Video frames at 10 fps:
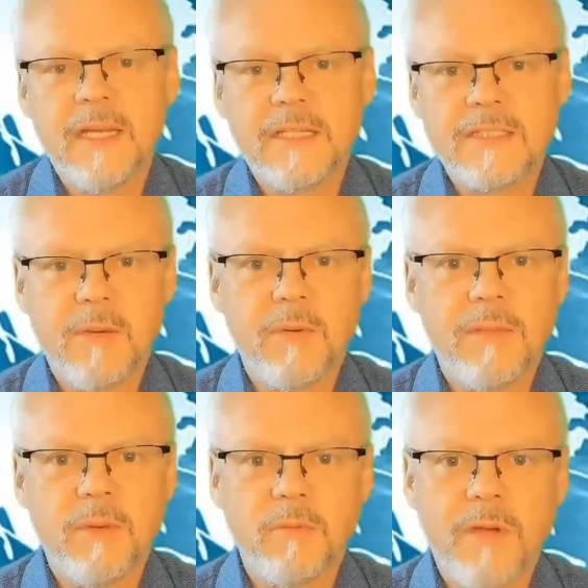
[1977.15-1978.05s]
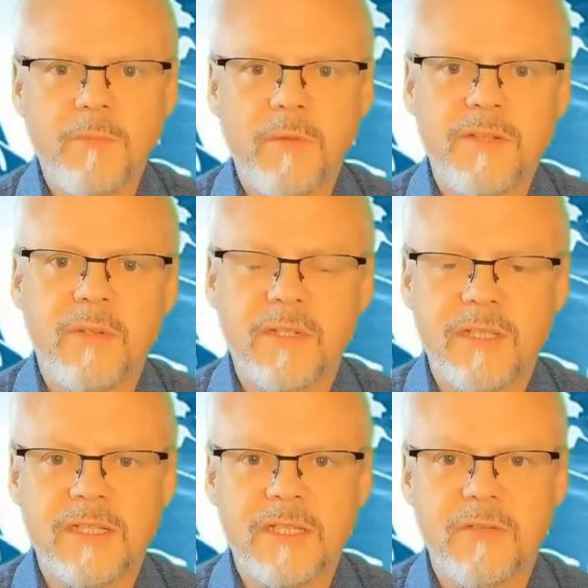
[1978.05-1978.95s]
In summary, we will now briefly look
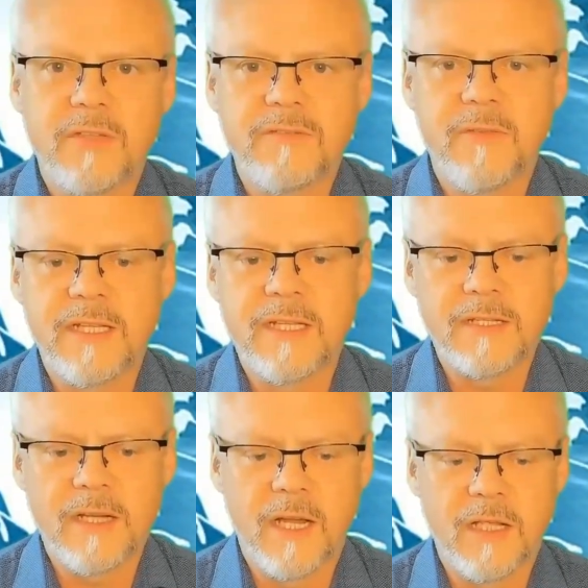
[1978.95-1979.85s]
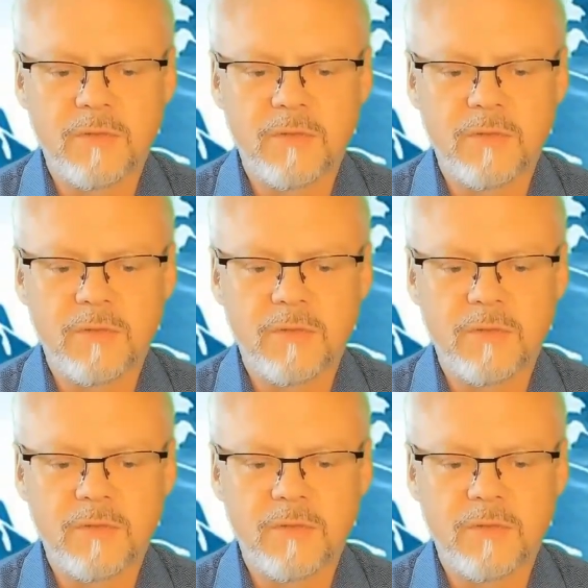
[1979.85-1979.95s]
at the countries facing the highest